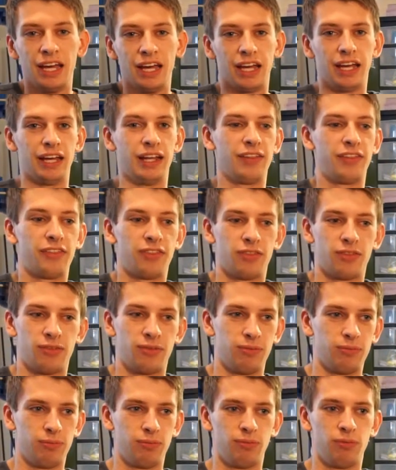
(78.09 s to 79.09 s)

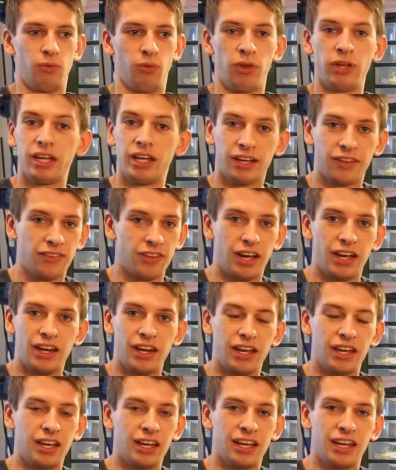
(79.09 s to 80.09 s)
It's really
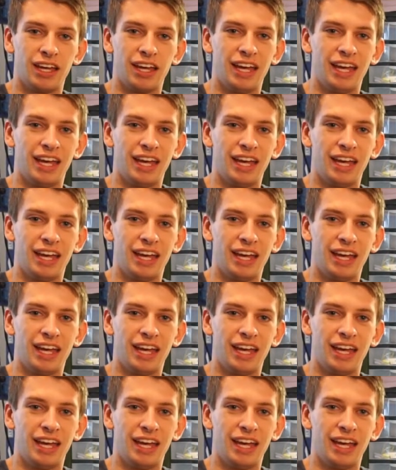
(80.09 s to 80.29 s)
exciting,